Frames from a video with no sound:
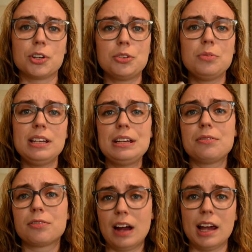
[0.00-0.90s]
You need
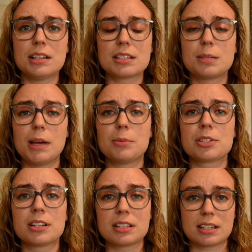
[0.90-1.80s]
friends to be able
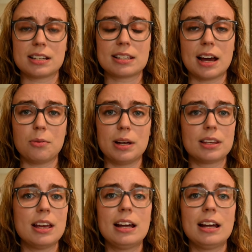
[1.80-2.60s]
to discuss that with.